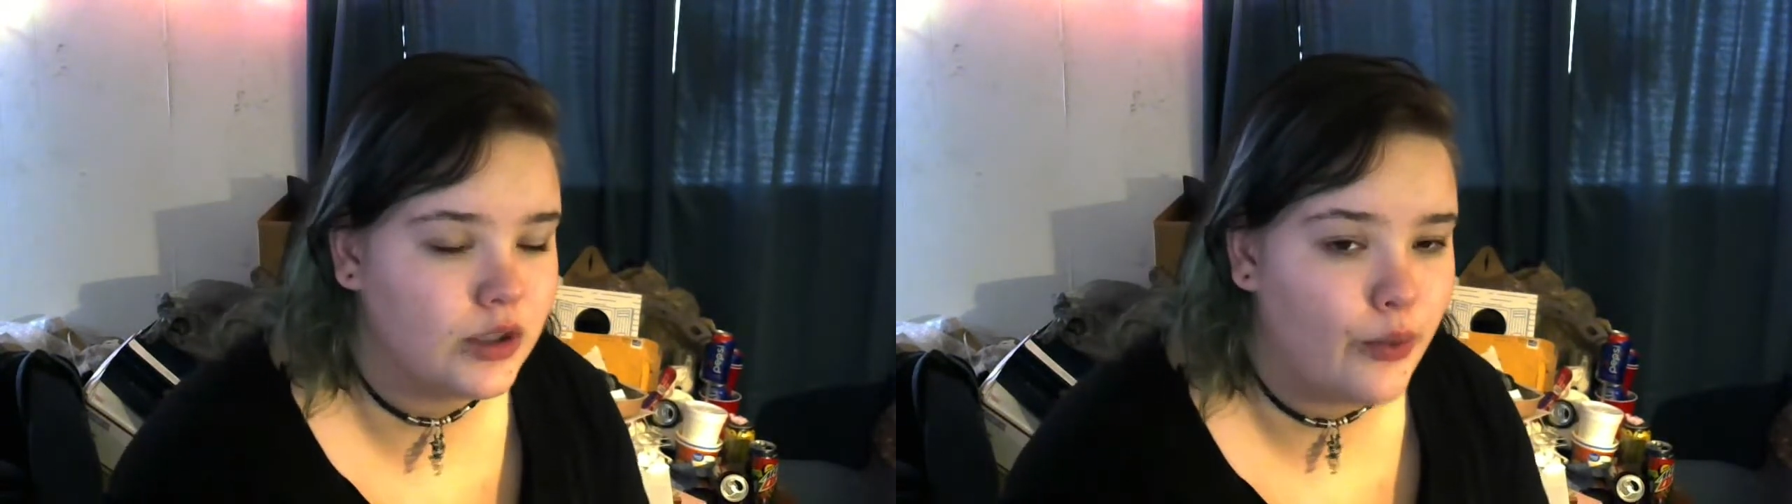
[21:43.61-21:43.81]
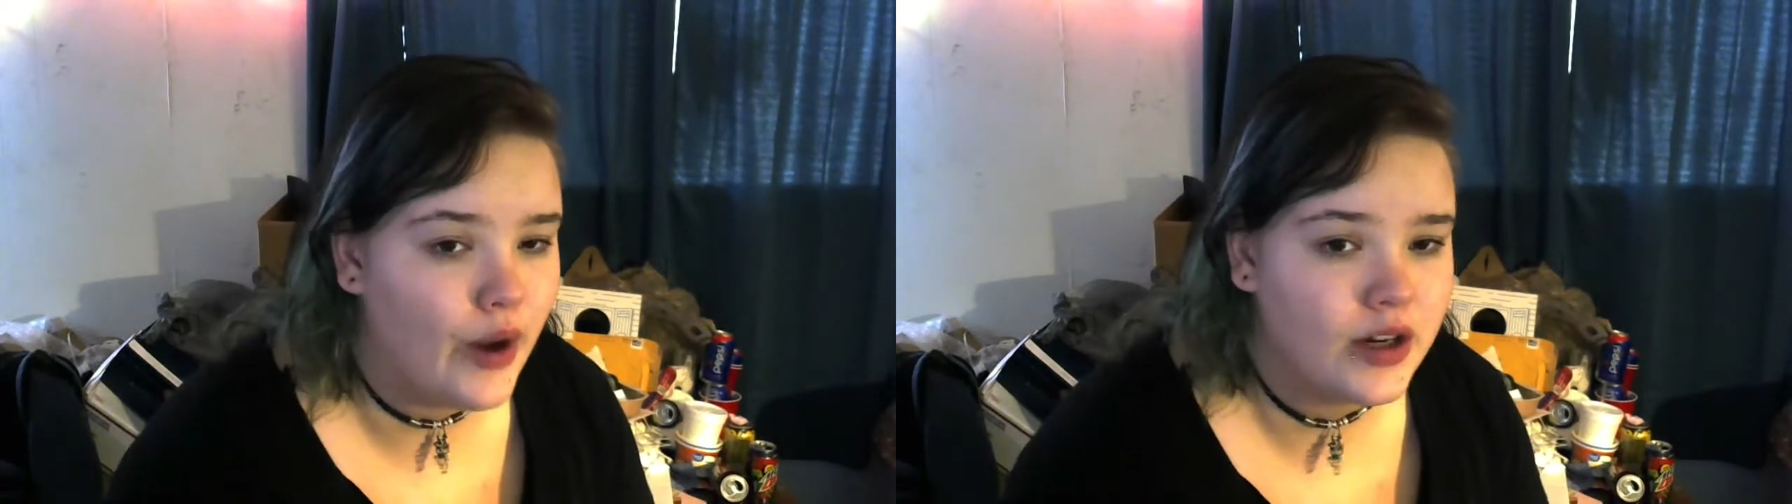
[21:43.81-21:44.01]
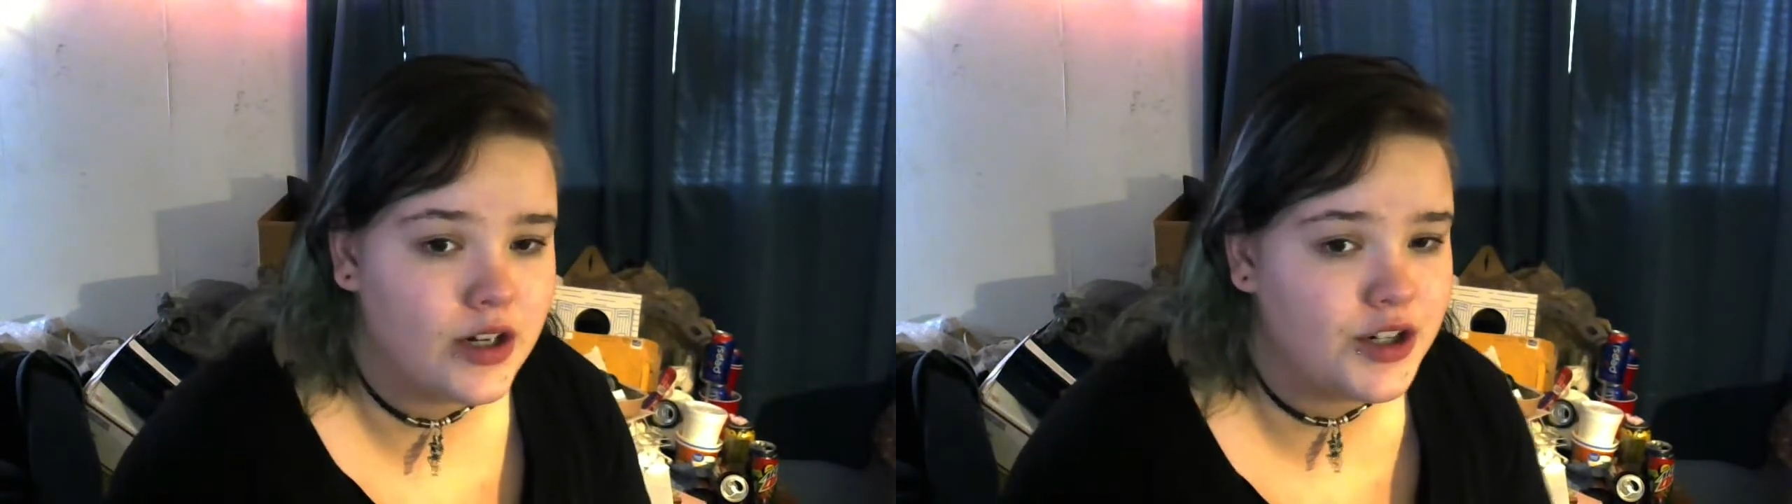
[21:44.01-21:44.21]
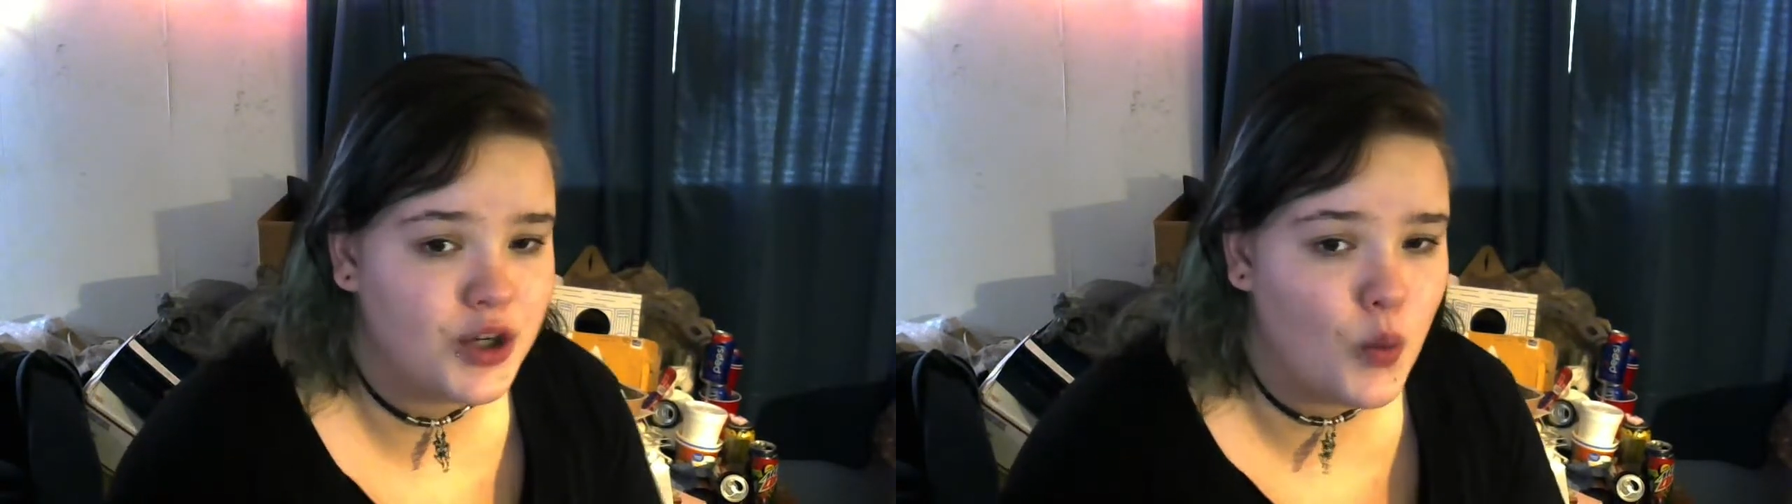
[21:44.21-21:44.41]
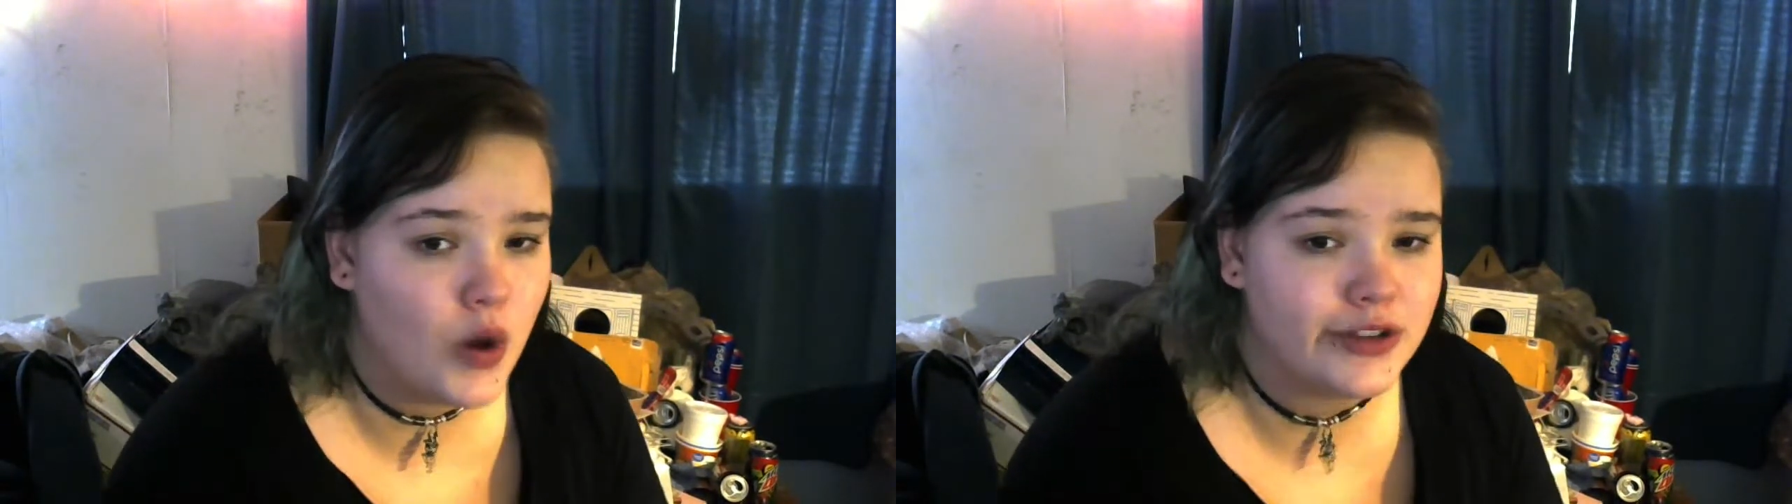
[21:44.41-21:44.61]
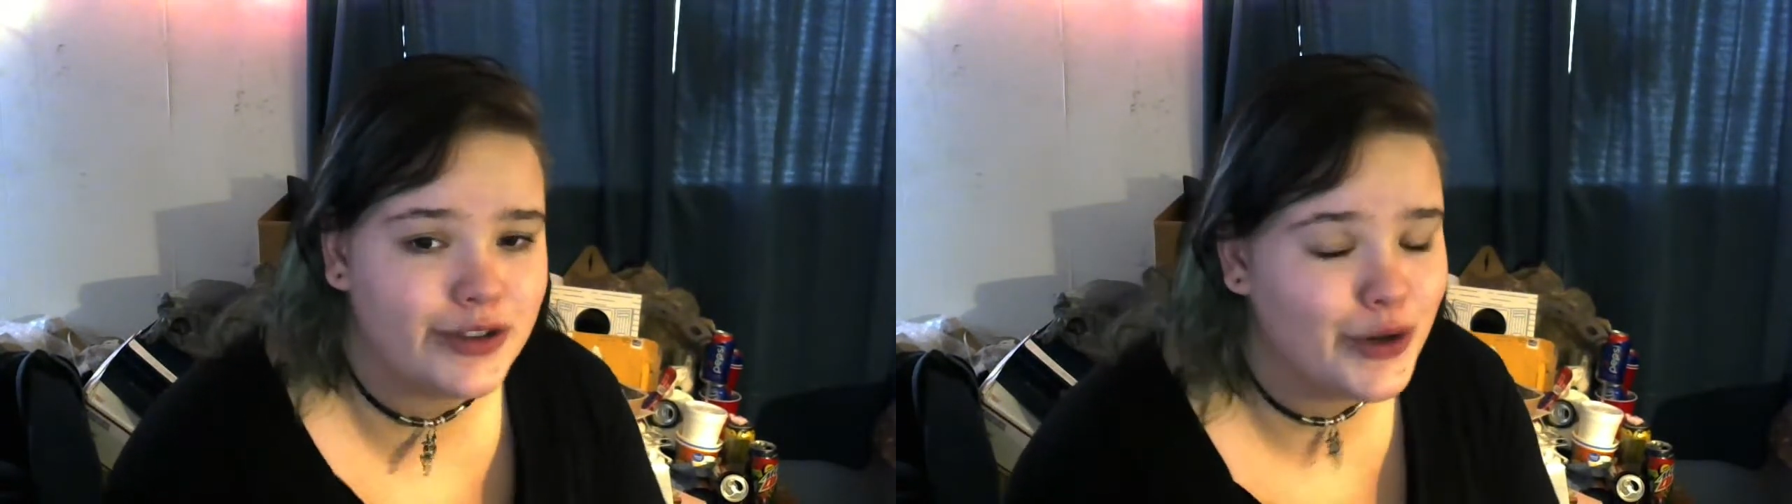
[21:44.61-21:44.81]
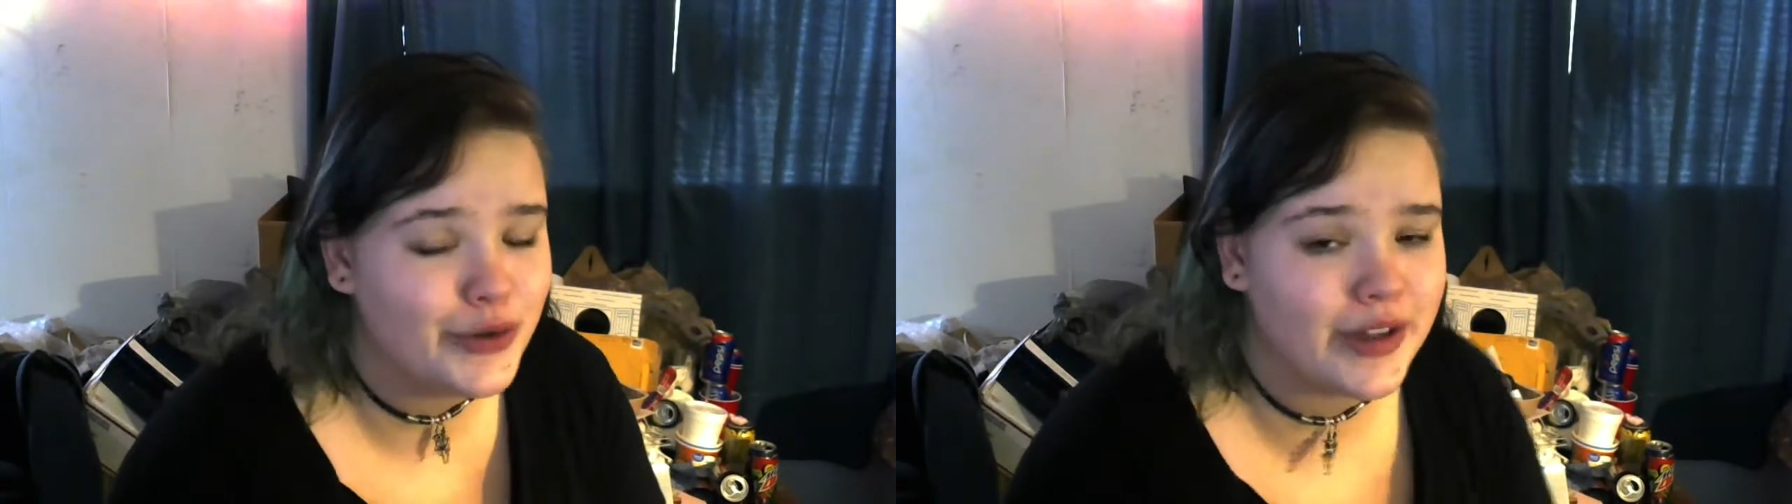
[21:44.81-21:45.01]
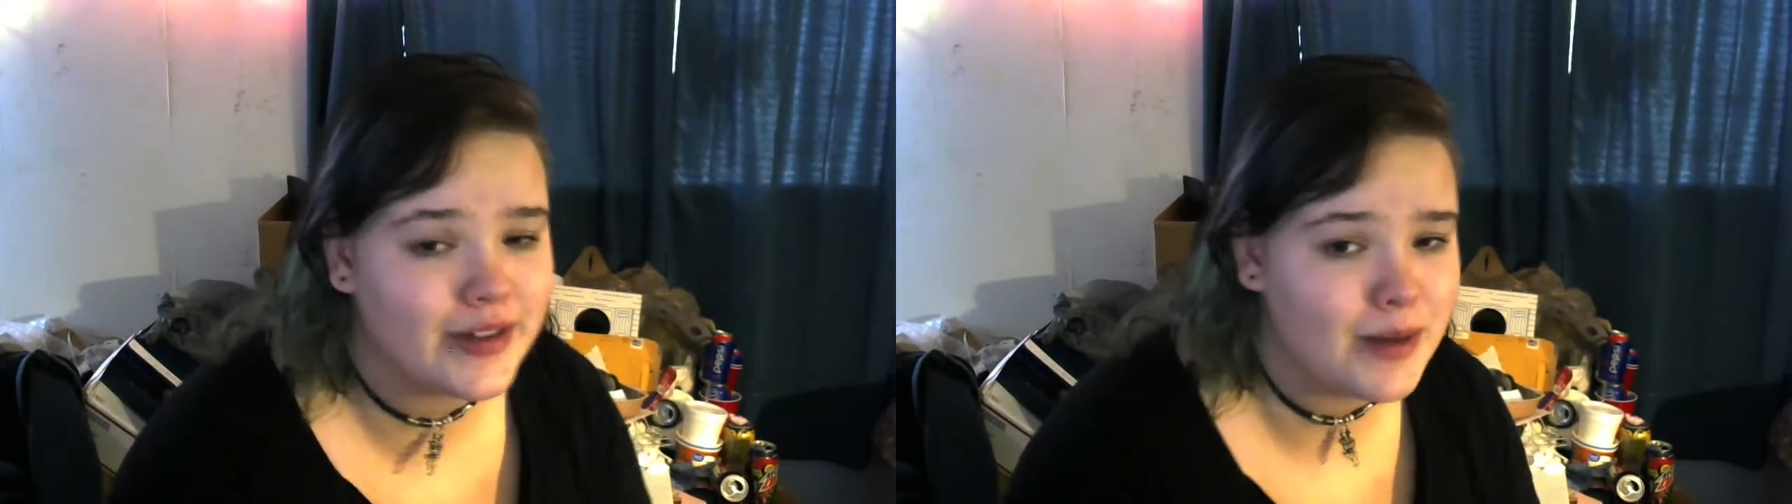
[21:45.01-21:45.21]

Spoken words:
why does she want to know this?